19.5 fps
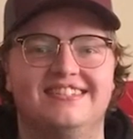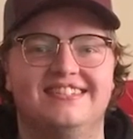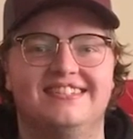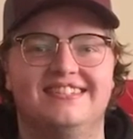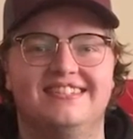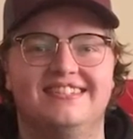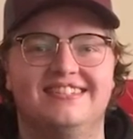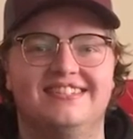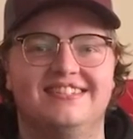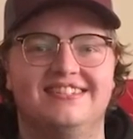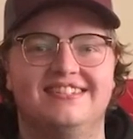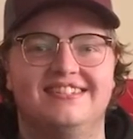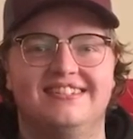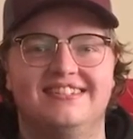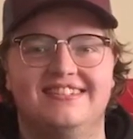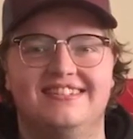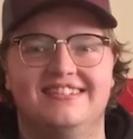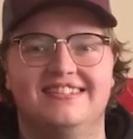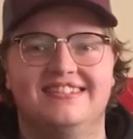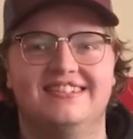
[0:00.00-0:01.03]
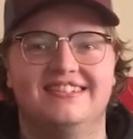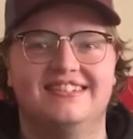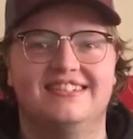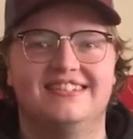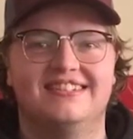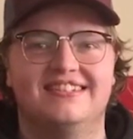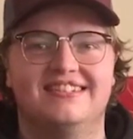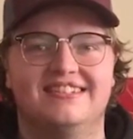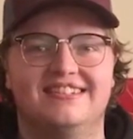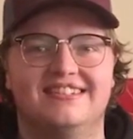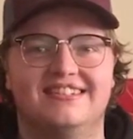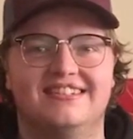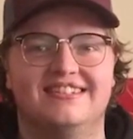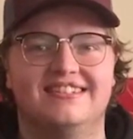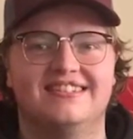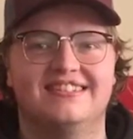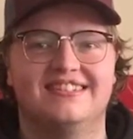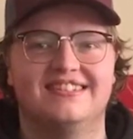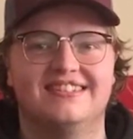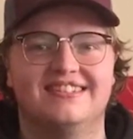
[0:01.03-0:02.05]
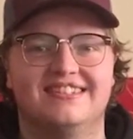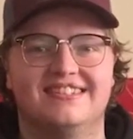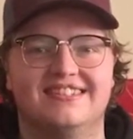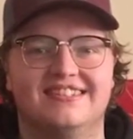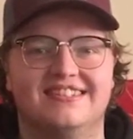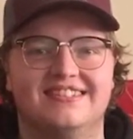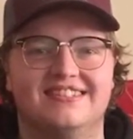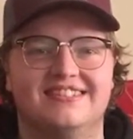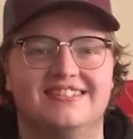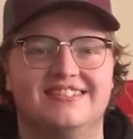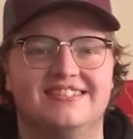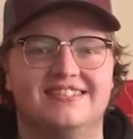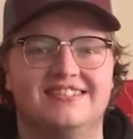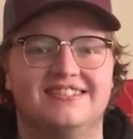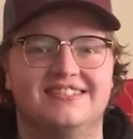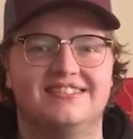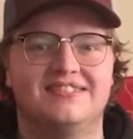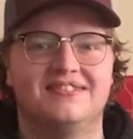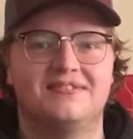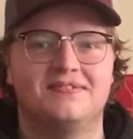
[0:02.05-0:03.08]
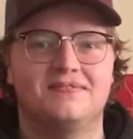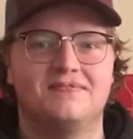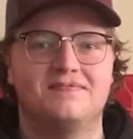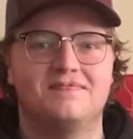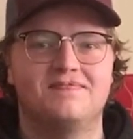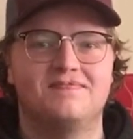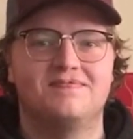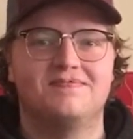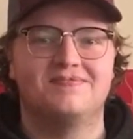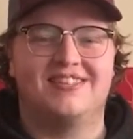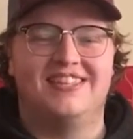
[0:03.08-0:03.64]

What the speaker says: (silent)